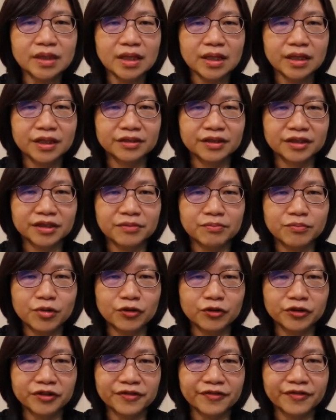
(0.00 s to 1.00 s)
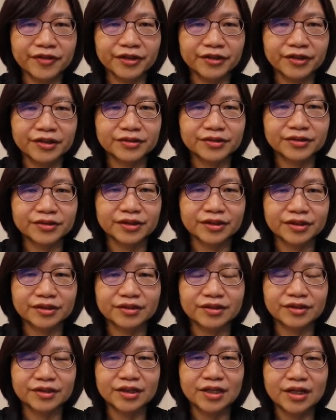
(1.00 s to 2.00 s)
And the important thing is
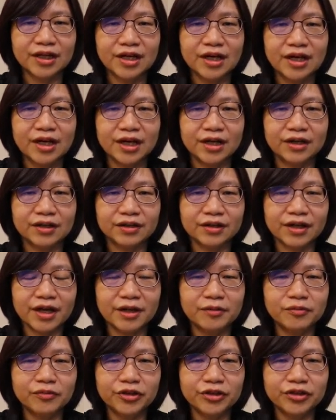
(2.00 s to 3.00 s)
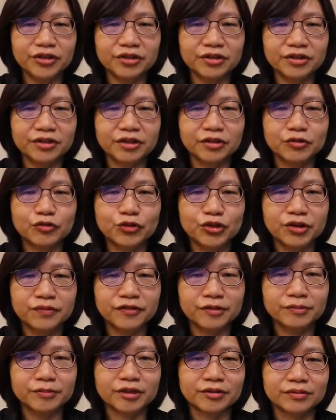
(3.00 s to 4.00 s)
that every
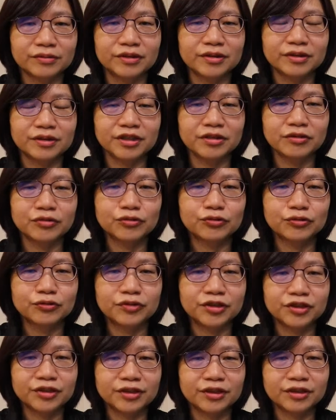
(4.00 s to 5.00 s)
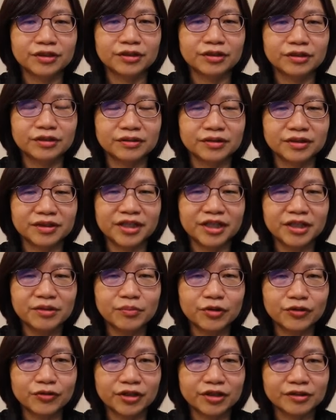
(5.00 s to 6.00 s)
equipment, including the
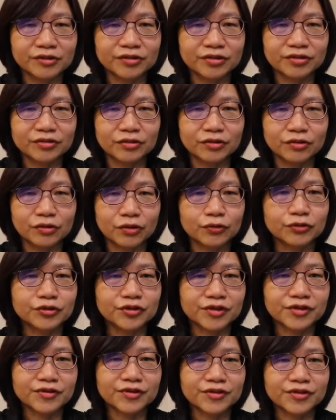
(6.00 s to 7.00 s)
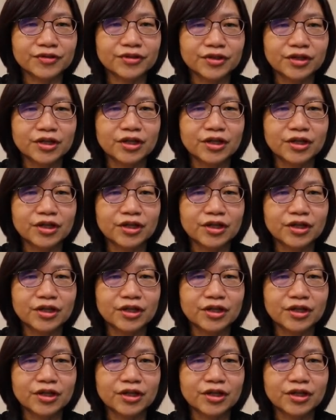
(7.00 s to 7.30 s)
cable, has losses.